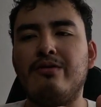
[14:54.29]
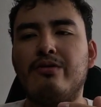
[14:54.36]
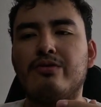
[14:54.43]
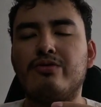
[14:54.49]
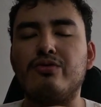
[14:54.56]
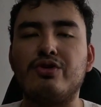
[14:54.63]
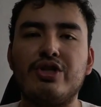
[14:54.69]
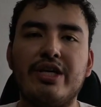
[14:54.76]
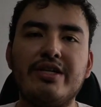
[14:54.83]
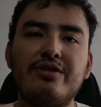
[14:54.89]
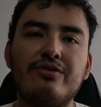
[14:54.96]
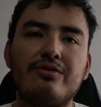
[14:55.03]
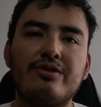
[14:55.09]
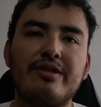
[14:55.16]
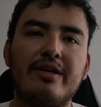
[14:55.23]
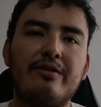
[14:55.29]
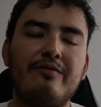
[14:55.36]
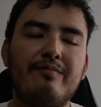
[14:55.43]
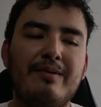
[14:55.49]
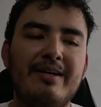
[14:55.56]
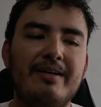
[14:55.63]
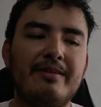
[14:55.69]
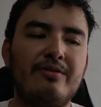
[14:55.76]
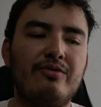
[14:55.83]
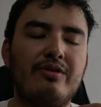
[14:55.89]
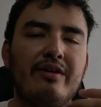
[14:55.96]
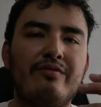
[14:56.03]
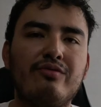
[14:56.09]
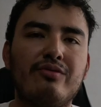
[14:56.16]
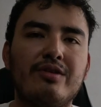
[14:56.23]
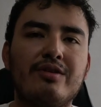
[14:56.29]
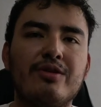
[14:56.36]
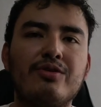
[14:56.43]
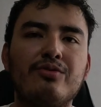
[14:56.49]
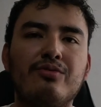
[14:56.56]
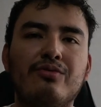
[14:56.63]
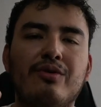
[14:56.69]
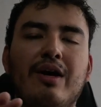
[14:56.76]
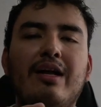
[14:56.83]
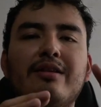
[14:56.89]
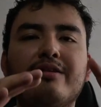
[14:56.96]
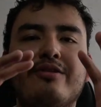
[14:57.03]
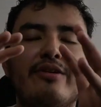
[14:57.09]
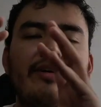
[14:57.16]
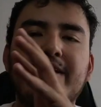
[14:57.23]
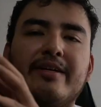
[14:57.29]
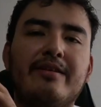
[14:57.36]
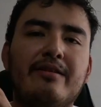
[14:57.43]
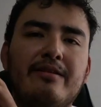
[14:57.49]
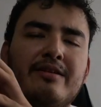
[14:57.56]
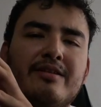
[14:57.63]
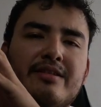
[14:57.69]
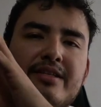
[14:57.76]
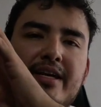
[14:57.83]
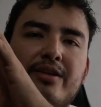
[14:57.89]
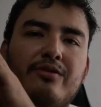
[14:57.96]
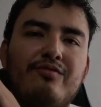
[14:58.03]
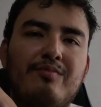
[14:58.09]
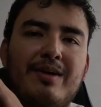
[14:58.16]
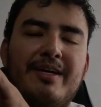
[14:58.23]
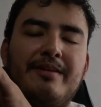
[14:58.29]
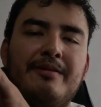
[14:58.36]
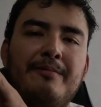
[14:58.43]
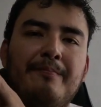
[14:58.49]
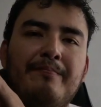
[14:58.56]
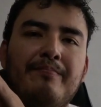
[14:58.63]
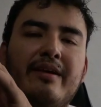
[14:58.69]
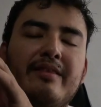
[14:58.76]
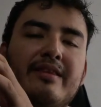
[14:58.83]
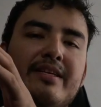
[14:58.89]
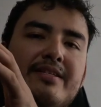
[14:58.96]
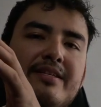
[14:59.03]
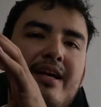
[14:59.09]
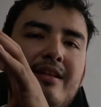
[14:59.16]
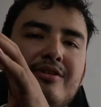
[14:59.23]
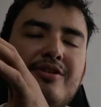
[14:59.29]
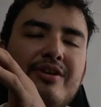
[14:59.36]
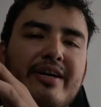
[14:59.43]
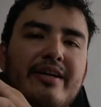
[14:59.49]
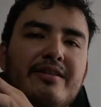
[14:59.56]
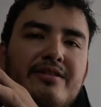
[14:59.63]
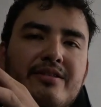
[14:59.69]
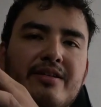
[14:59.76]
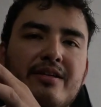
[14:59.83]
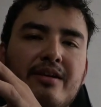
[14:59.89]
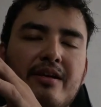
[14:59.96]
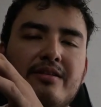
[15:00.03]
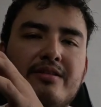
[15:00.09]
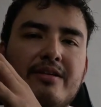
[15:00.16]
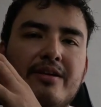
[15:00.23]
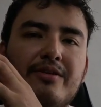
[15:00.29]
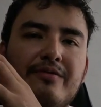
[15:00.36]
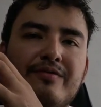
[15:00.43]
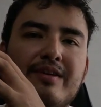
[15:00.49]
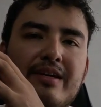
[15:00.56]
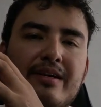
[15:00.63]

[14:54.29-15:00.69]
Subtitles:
or to change your state of mind, you have to enter to altered state of mind. And this altered state of